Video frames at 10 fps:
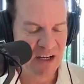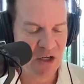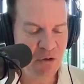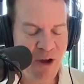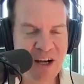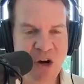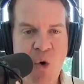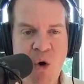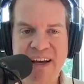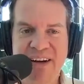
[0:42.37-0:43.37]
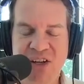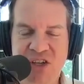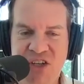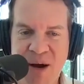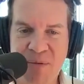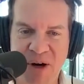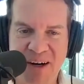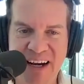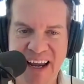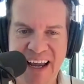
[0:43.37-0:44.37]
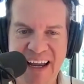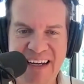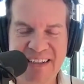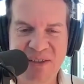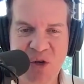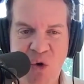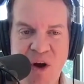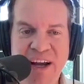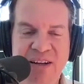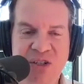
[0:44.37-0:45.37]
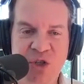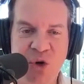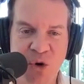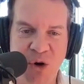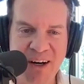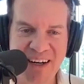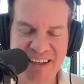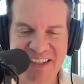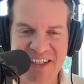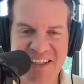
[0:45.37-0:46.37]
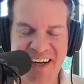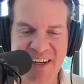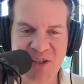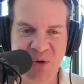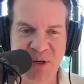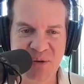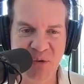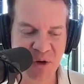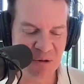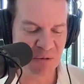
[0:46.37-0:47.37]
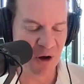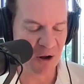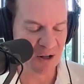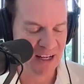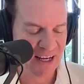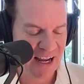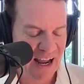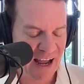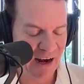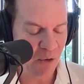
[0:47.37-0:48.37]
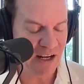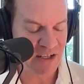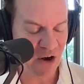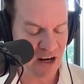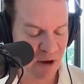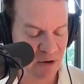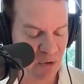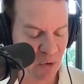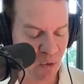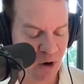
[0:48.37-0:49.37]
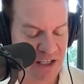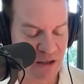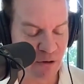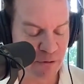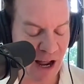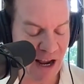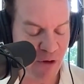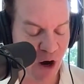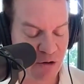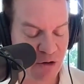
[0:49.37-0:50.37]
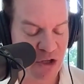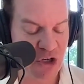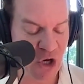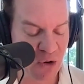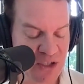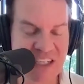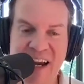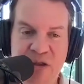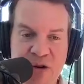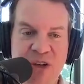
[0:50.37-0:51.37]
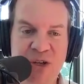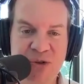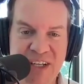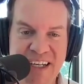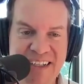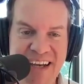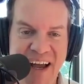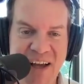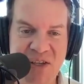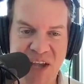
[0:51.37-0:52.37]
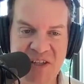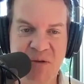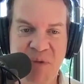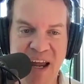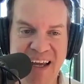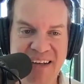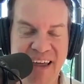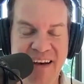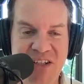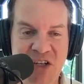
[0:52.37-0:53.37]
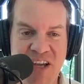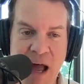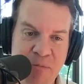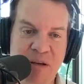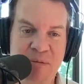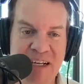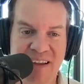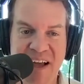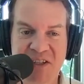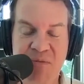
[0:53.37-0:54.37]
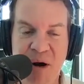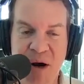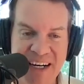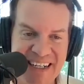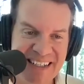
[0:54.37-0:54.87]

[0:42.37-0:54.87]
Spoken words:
You've had quite a summer and quite a tour. Let's just get into it with Paul. And I want to talk about, was it the 500th show together that you did as a band that just happened to be at Glastonbury?